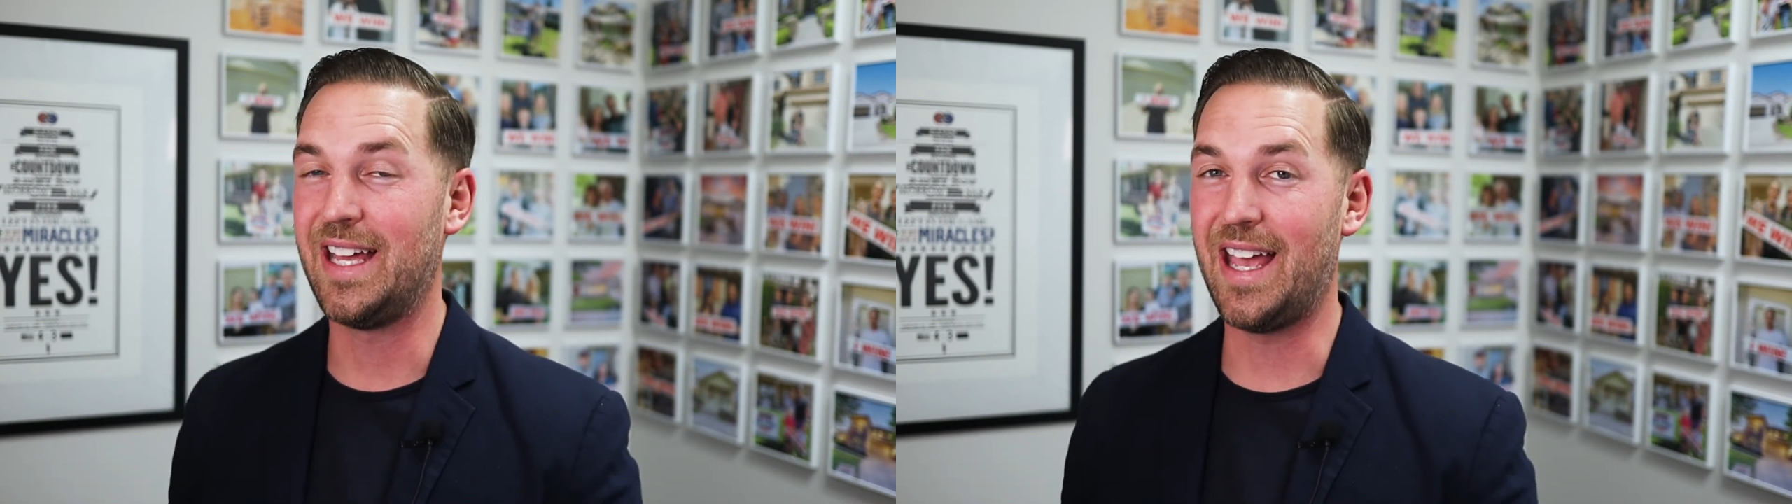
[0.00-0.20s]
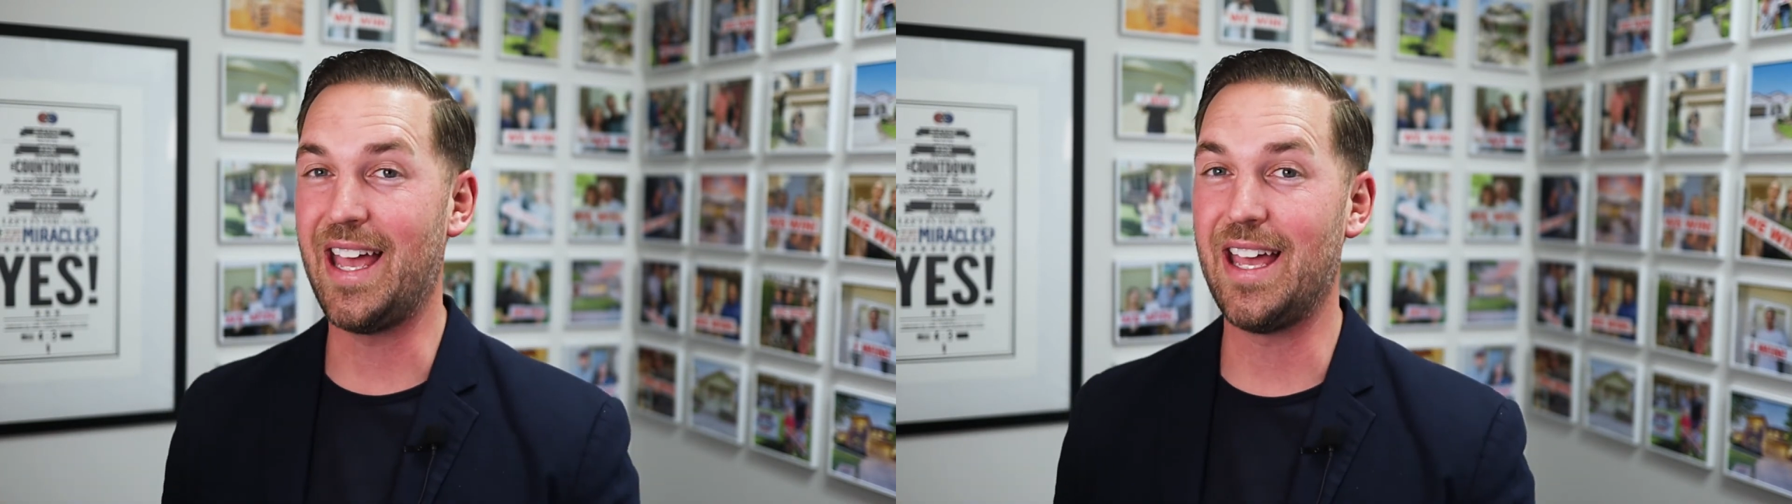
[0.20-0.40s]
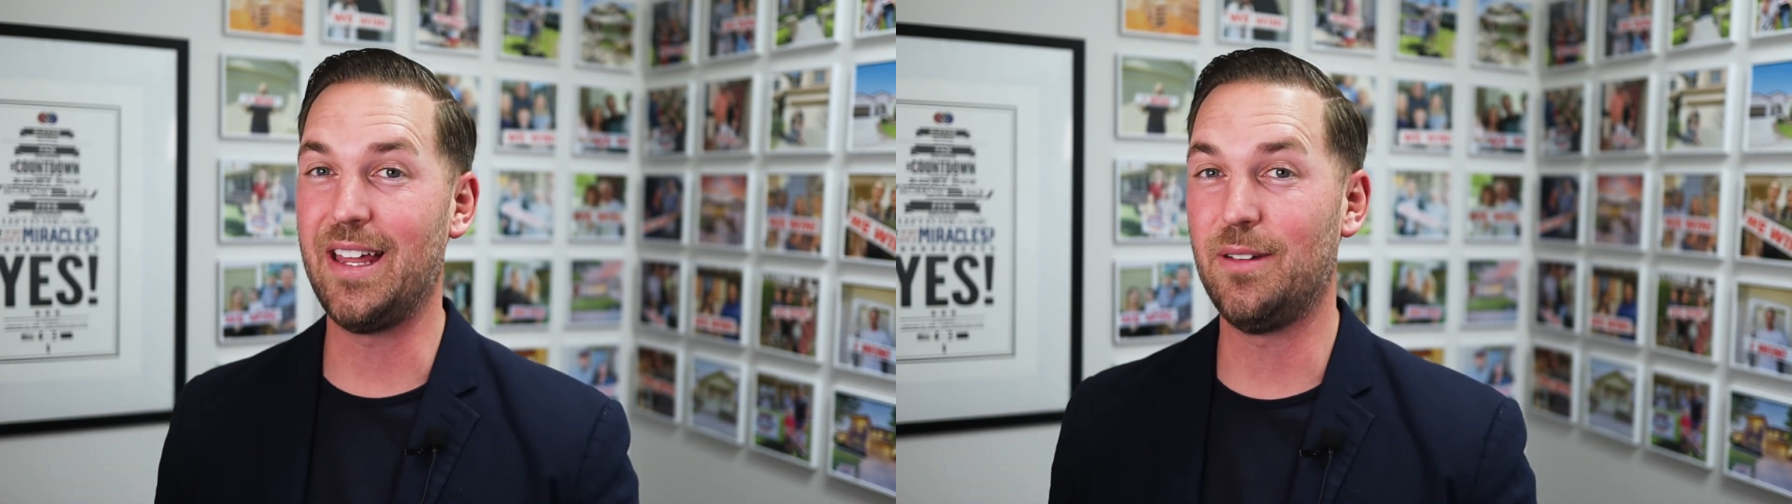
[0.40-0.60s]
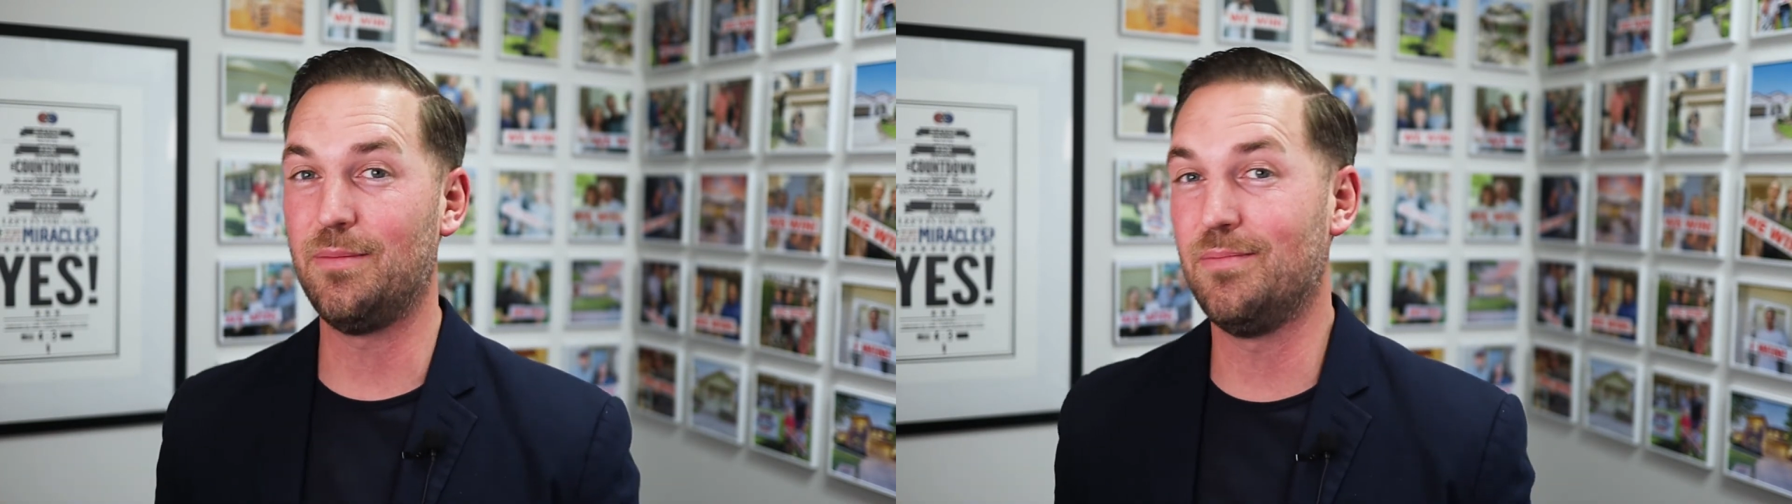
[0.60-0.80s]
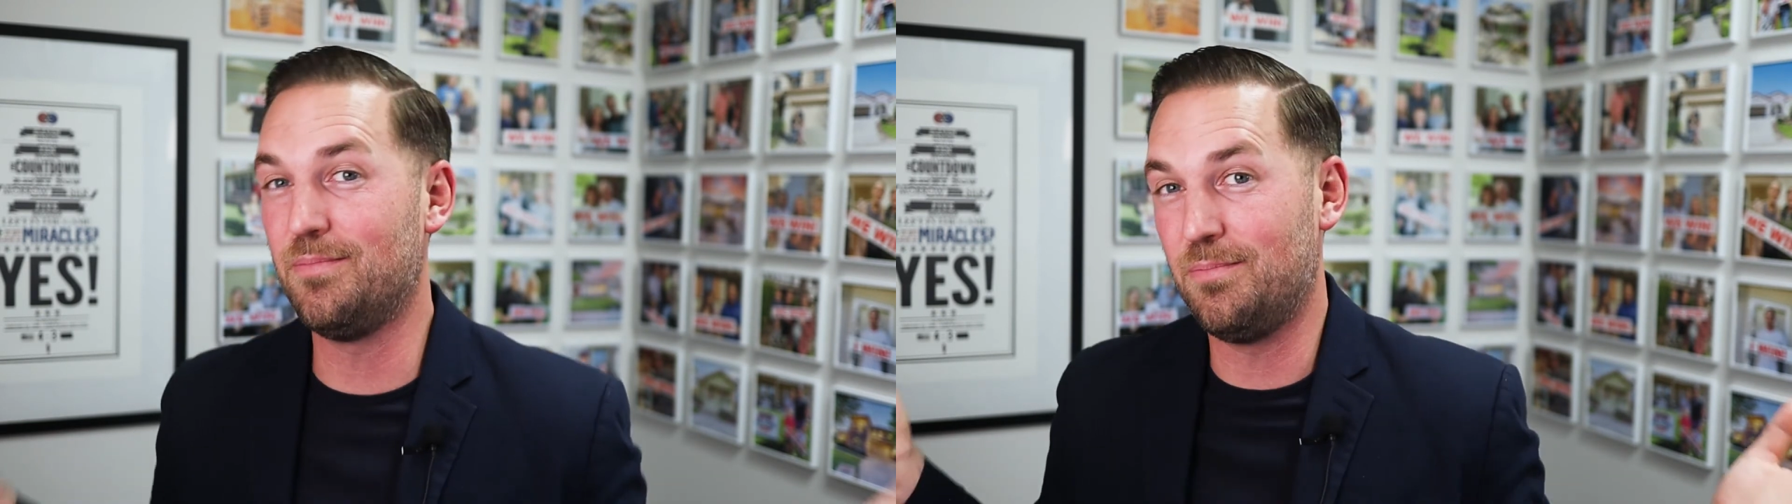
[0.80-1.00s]
and
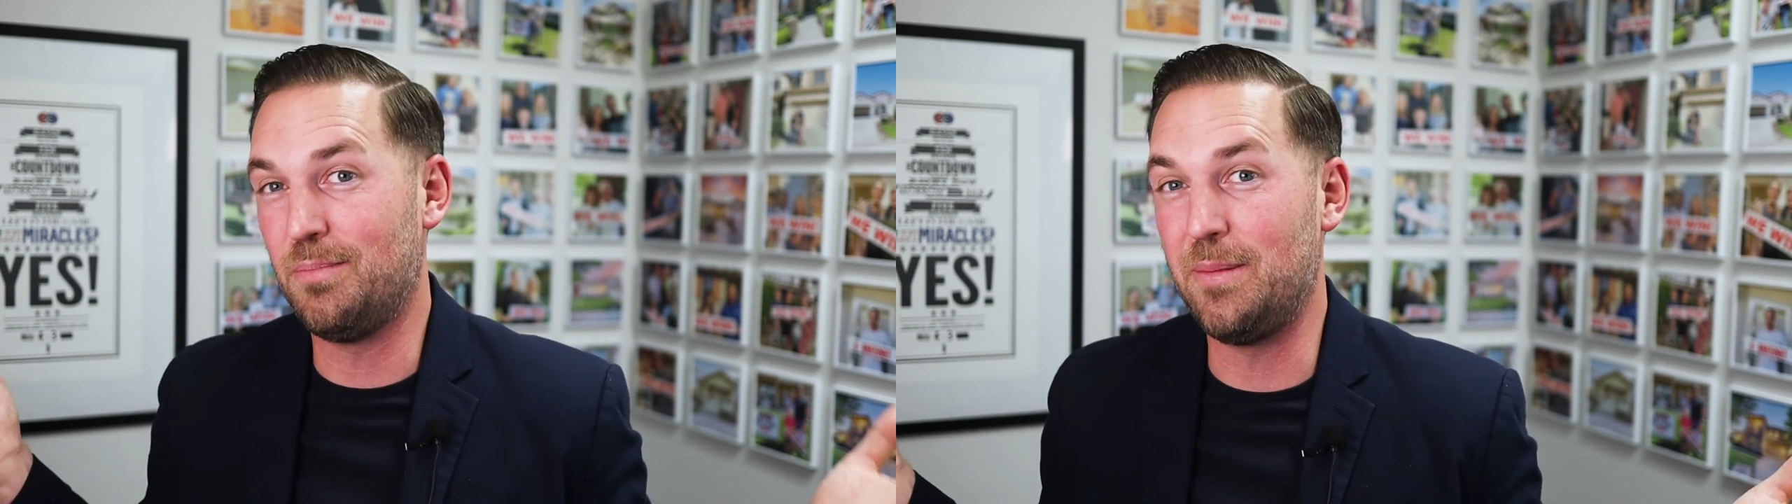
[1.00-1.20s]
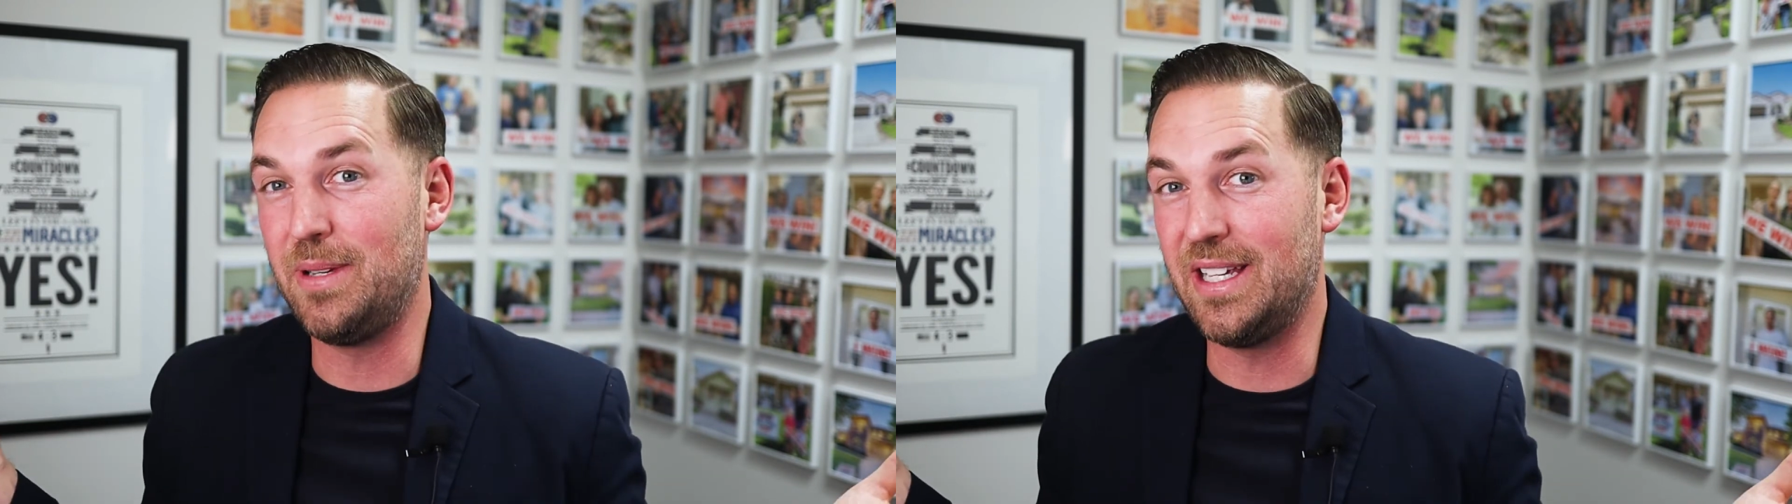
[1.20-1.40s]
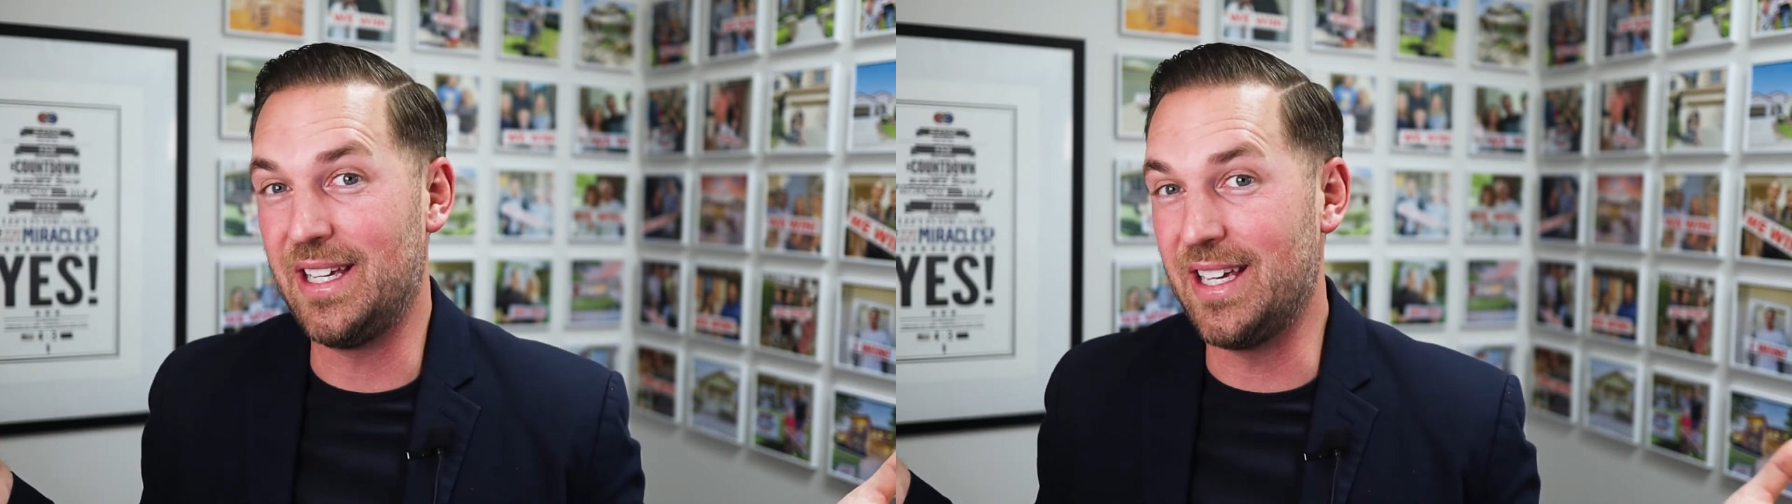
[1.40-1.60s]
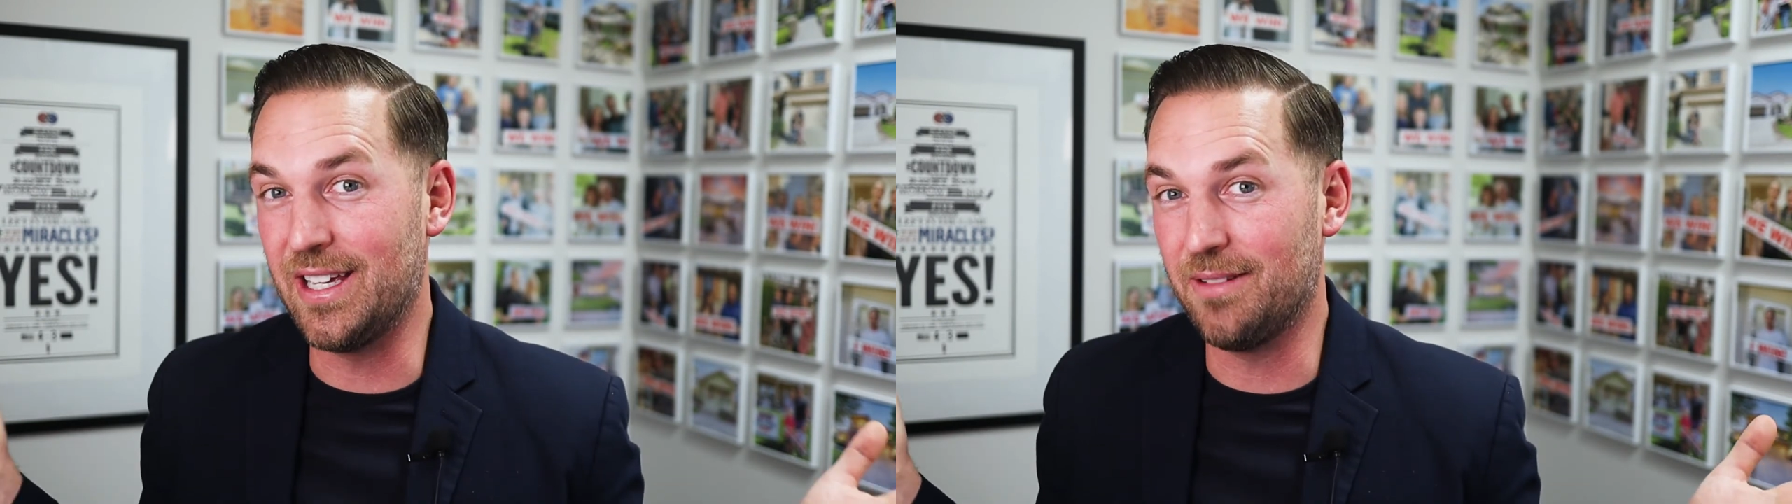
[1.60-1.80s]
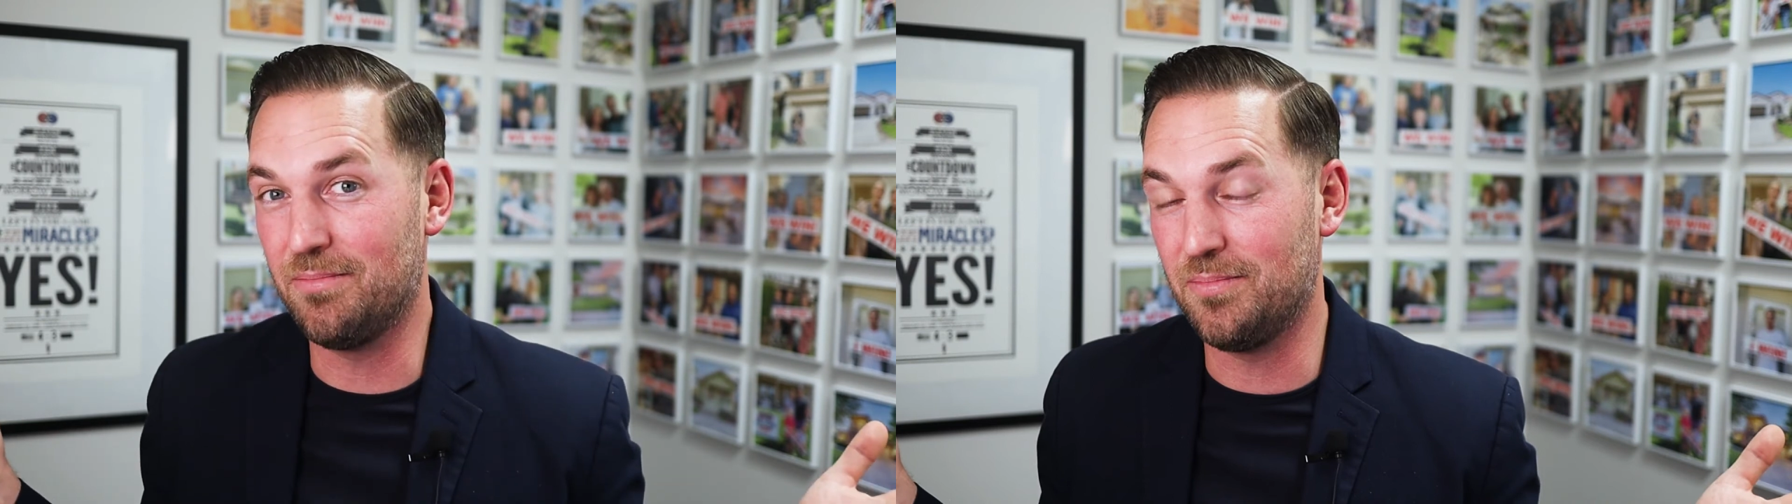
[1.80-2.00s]
maybe
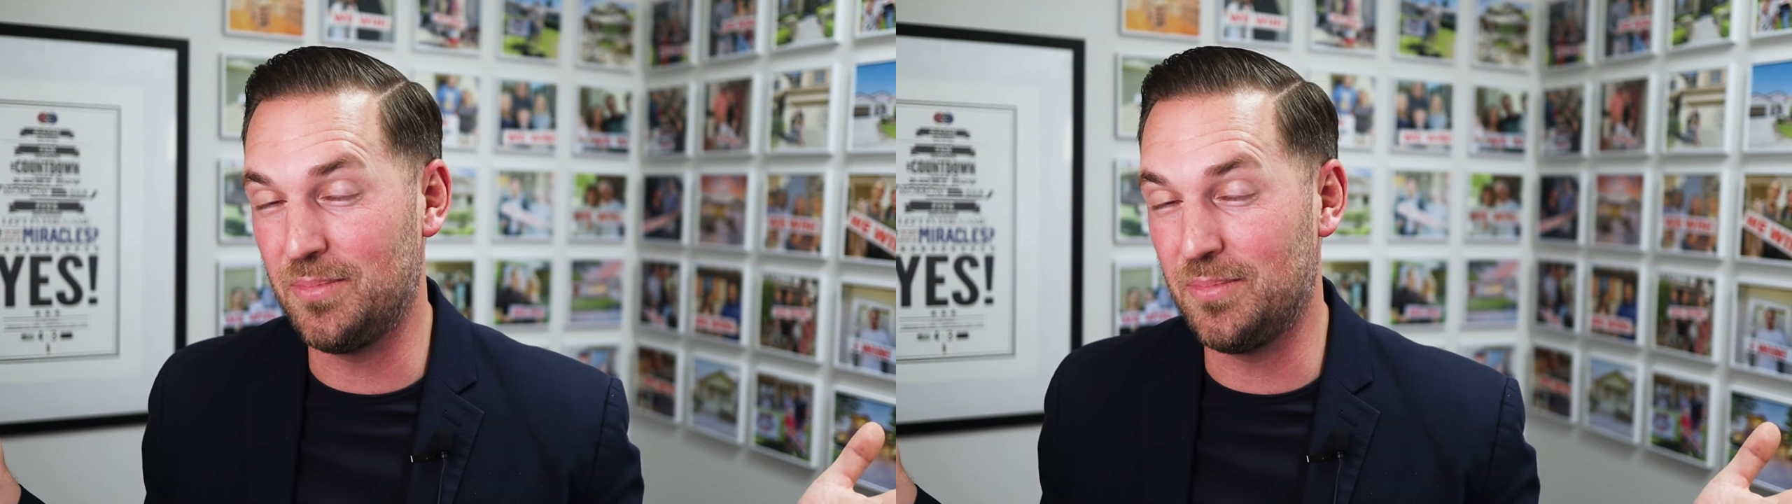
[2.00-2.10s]
it